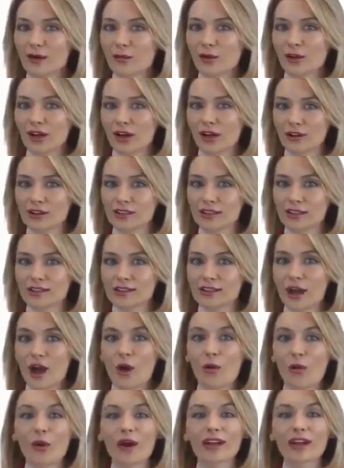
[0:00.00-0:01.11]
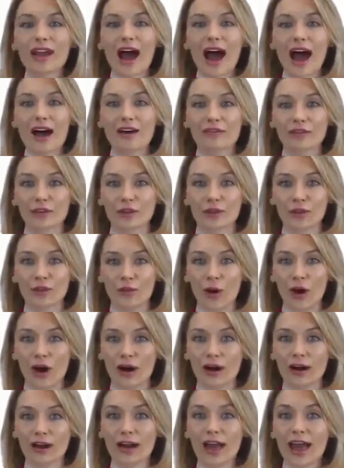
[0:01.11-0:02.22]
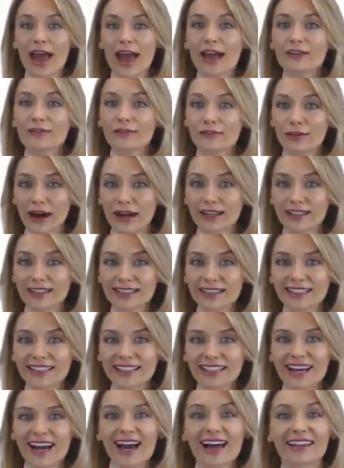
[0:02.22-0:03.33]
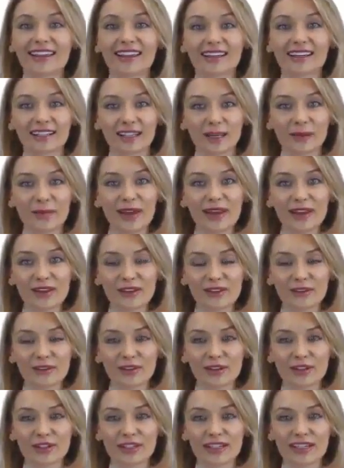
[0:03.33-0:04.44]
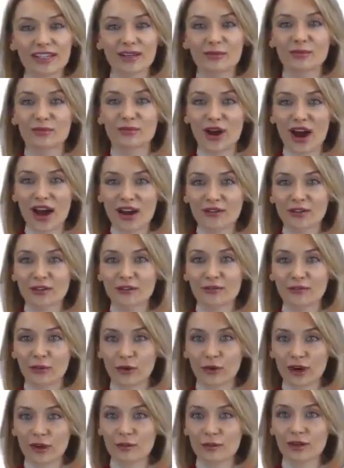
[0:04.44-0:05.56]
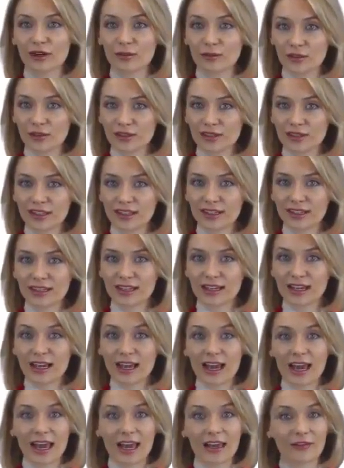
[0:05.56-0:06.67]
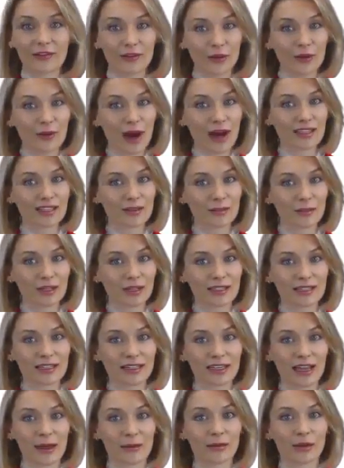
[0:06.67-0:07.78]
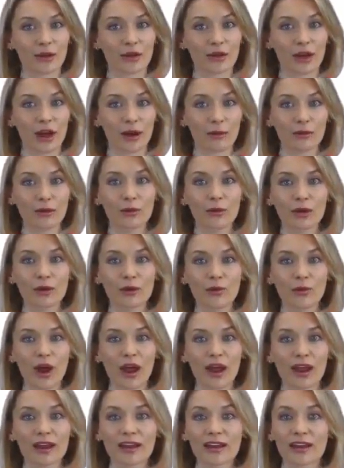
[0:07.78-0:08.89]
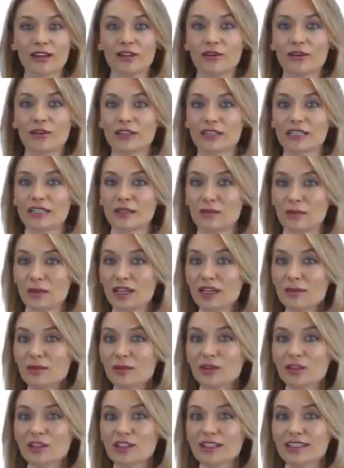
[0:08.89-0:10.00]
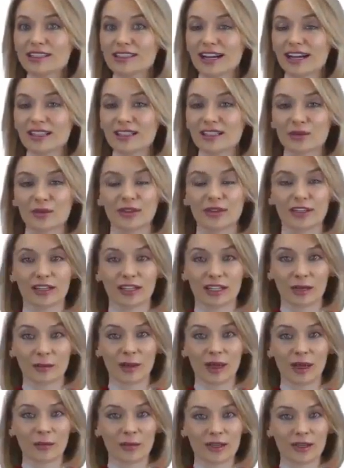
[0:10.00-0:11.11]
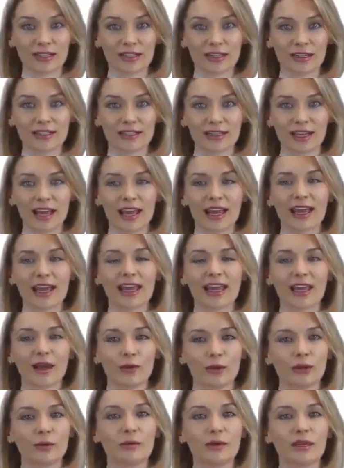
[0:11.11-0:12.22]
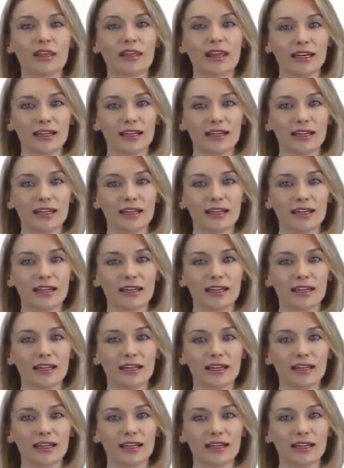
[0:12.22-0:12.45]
someone else's whenever you want. And finally, the ClickBank University private forum community. If you asked me to name the #1 way you could speed up your success with the ClickBank business, it would be